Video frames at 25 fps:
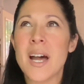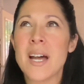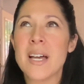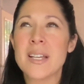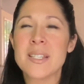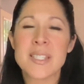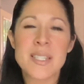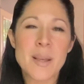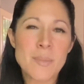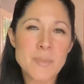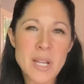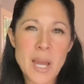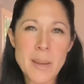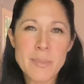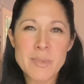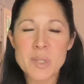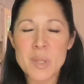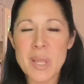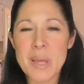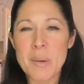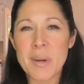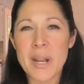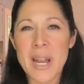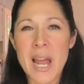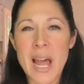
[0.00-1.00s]
Sometimes
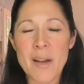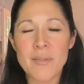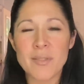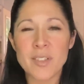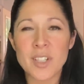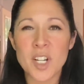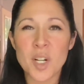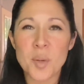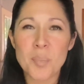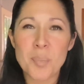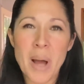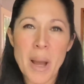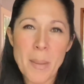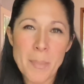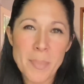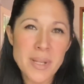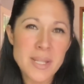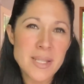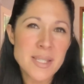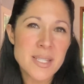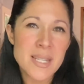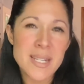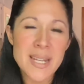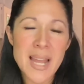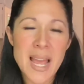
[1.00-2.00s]
they would have little
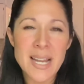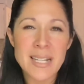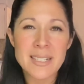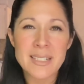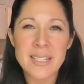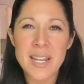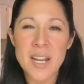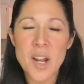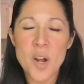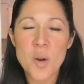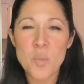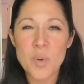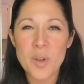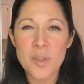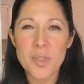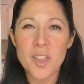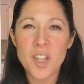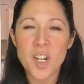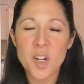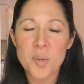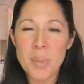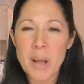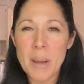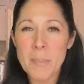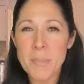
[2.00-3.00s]
puppets and act it out with
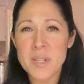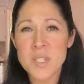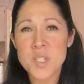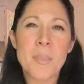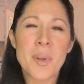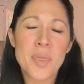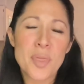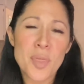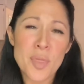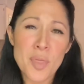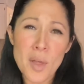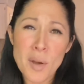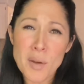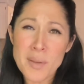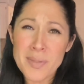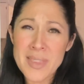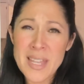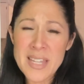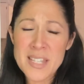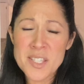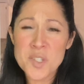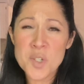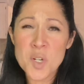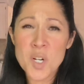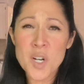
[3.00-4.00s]
little puppets. But
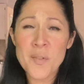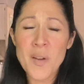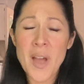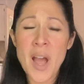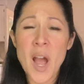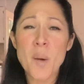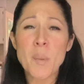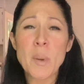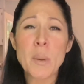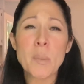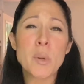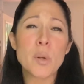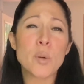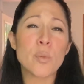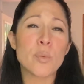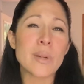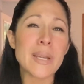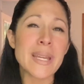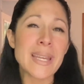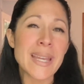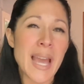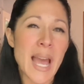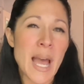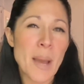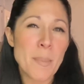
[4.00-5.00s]
that's sort of how we would
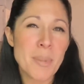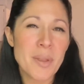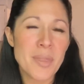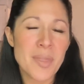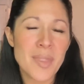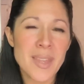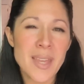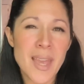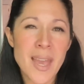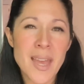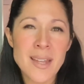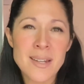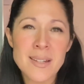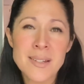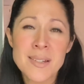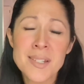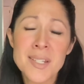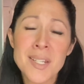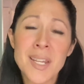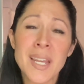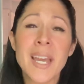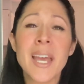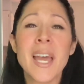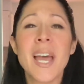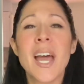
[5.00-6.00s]
recap at the end.
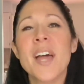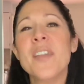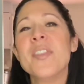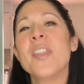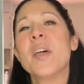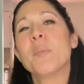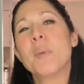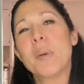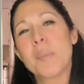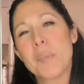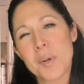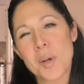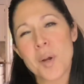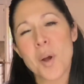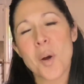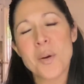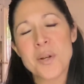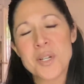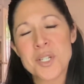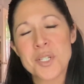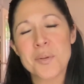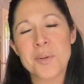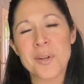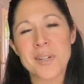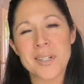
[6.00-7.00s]
And then we would go
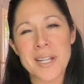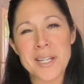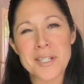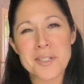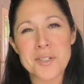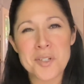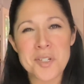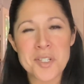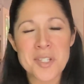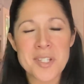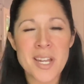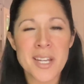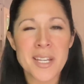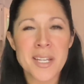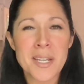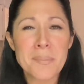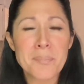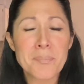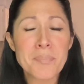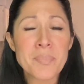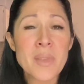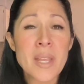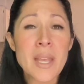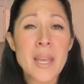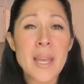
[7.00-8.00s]
into our nature study.
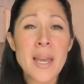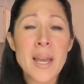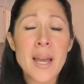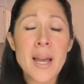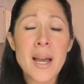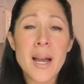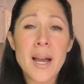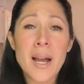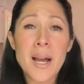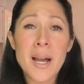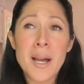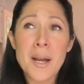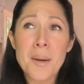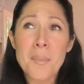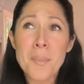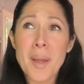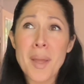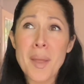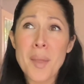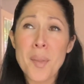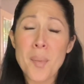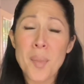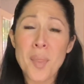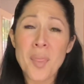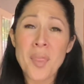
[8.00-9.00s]

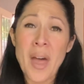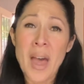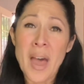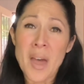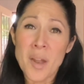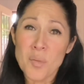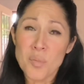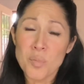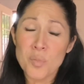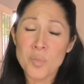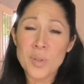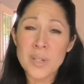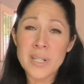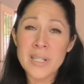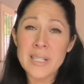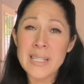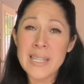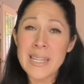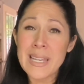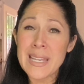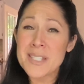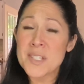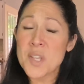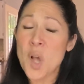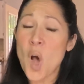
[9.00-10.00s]
That
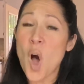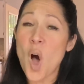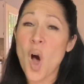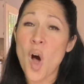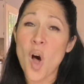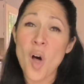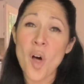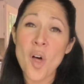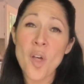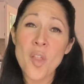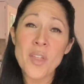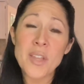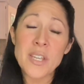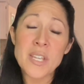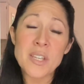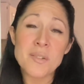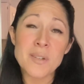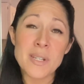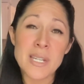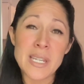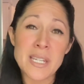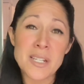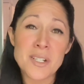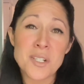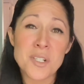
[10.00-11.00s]
really is all that you
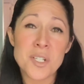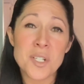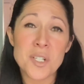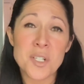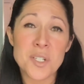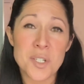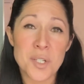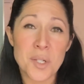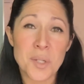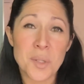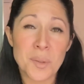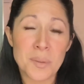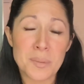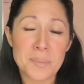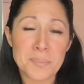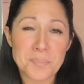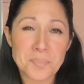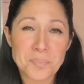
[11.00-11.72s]
need to do.